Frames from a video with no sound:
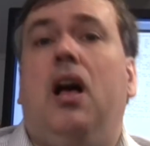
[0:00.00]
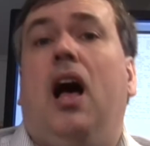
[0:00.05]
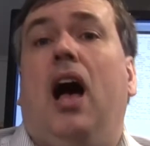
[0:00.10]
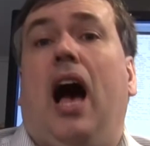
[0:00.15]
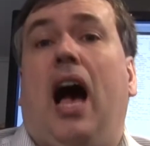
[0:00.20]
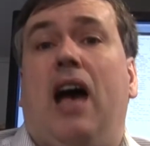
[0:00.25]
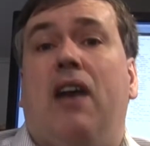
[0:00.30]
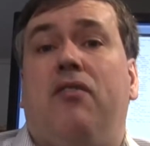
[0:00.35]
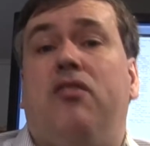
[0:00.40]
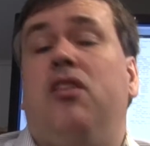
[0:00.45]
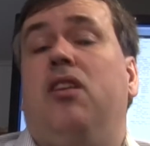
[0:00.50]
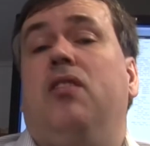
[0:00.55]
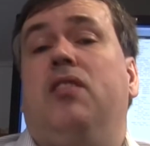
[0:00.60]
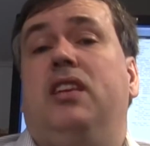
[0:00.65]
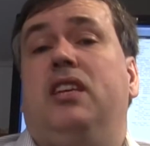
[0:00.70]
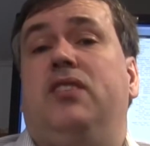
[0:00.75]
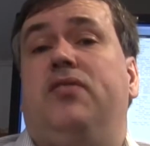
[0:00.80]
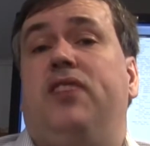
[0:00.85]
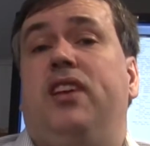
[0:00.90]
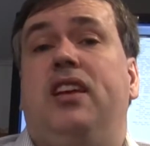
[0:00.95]
So
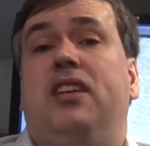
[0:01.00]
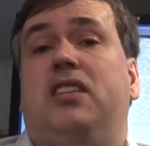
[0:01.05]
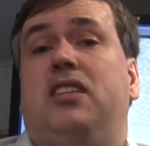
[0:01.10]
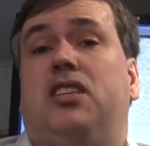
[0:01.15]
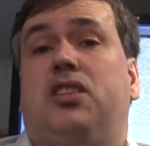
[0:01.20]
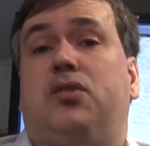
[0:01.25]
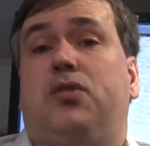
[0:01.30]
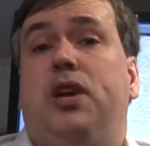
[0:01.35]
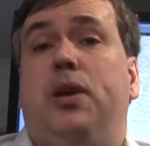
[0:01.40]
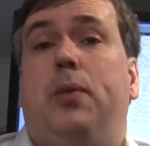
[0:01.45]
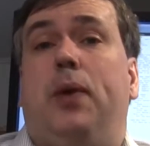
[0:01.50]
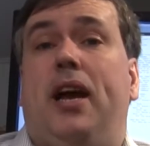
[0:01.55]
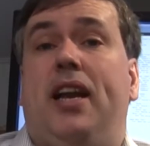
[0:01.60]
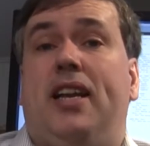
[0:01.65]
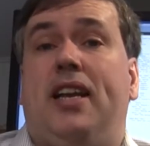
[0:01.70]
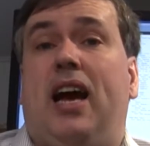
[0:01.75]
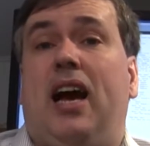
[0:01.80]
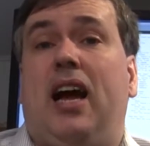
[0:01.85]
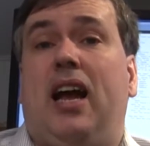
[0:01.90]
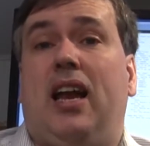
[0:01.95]
I've got these
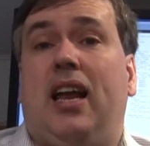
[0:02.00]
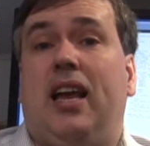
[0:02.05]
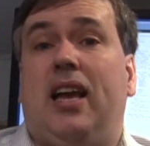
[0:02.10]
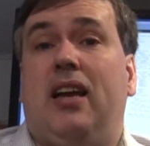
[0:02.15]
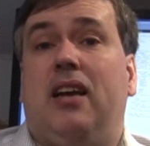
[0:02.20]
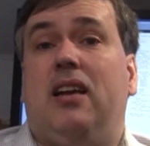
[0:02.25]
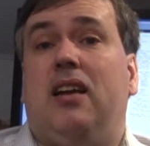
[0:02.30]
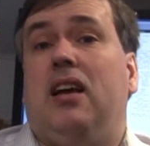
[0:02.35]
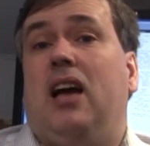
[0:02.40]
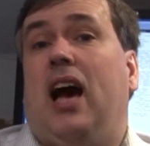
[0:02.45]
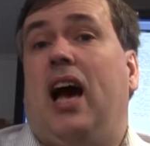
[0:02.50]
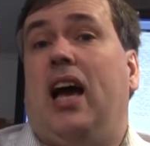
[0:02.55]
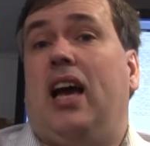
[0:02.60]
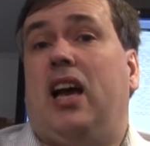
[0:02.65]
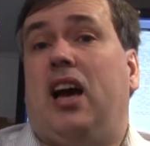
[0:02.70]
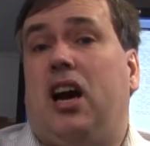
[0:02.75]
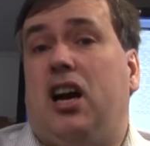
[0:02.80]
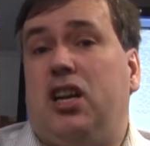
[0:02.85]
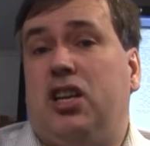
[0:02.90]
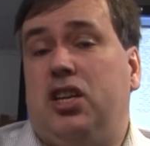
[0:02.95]
features, three-way
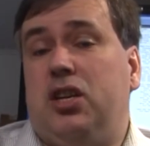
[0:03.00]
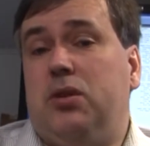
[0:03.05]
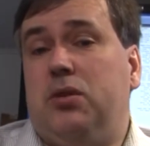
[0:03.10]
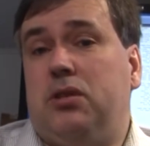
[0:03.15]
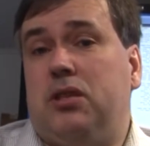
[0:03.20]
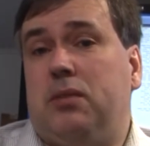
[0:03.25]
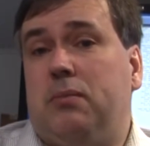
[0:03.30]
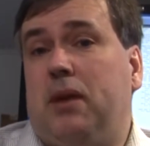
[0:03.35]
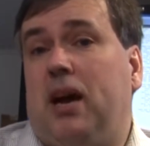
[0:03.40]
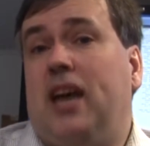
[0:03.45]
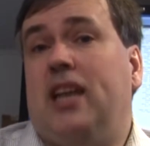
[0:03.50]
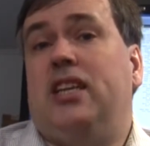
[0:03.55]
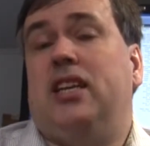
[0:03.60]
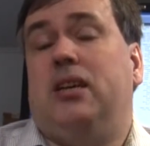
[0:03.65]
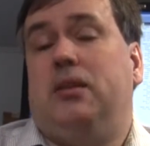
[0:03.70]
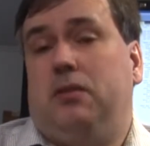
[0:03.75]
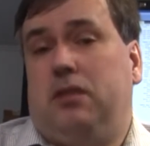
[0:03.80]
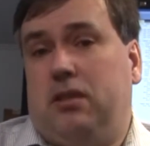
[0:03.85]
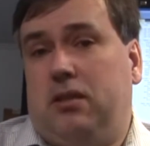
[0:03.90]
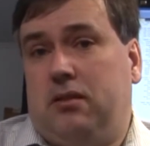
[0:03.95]
dialing, I can't
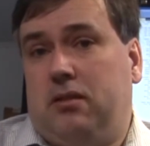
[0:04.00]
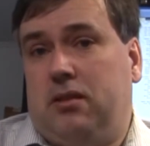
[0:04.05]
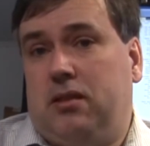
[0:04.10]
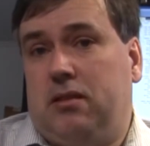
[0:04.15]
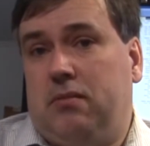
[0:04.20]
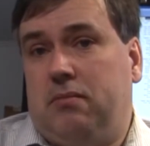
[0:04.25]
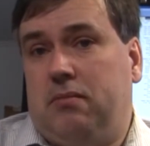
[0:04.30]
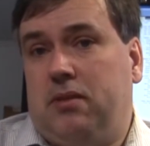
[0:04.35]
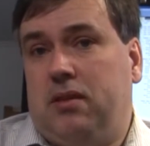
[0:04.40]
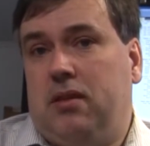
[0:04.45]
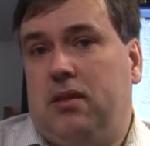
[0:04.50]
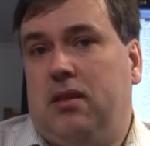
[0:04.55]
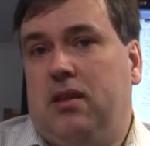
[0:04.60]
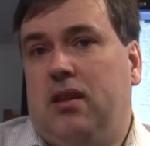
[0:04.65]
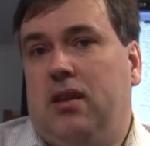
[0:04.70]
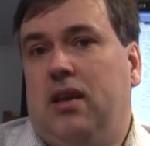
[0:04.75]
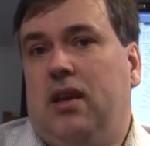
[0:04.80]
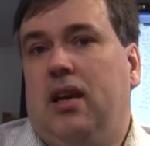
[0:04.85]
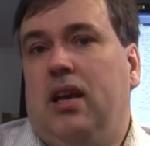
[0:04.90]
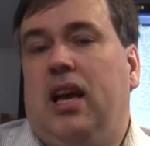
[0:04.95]
use them, I don't use them.